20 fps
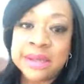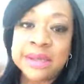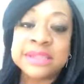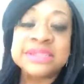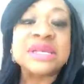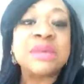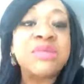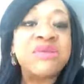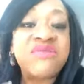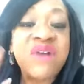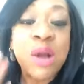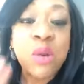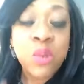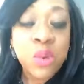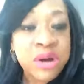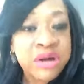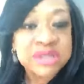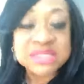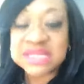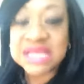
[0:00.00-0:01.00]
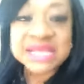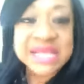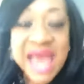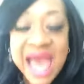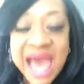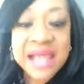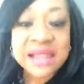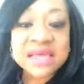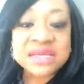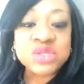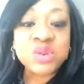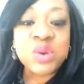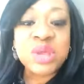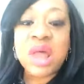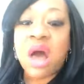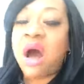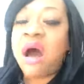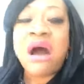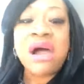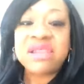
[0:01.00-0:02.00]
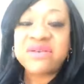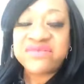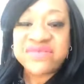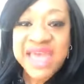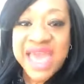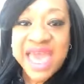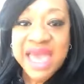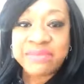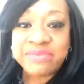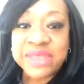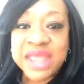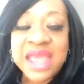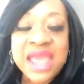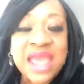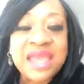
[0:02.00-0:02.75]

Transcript: Some of our words of knowledge, with all of that.